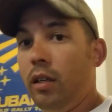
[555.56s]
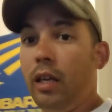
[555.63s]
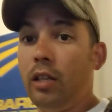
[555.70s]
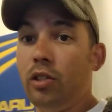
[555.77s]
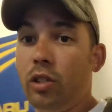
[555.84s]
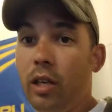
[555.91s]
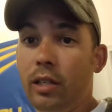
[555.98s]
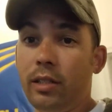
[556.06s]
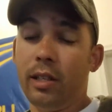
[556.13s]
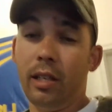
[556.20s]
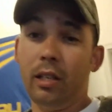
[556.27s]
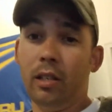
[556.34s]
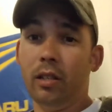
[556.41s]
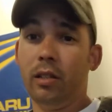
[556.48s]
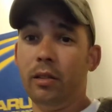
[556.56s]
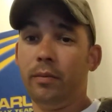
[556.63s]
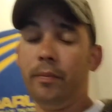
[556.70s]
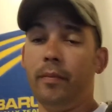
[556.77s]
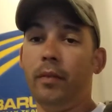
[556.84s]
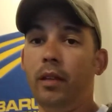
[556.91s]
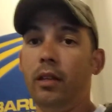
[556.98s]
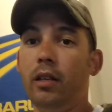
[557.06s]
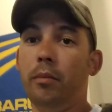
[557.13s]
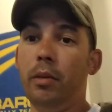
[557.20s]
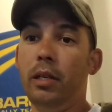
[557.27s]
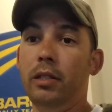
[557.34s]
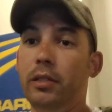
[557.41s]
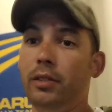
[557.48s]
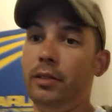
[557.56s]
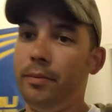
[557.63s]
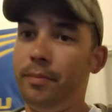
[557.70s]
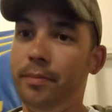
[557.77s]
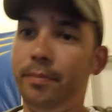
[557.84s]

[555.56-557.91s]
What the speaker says: catch you guys later. Peace.